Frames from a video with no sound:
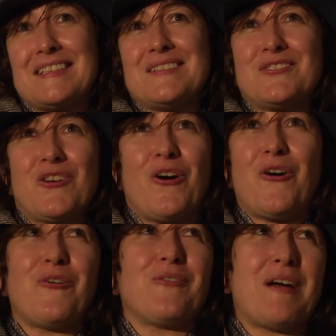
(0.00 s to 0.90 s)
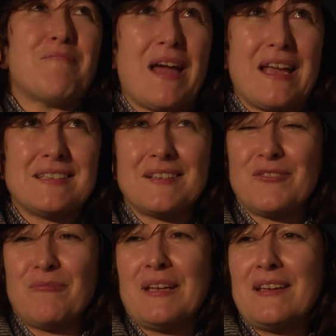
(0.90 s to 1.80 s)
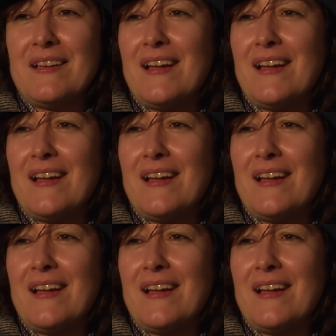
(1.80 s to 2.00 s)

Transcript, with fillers: is so amazing to me.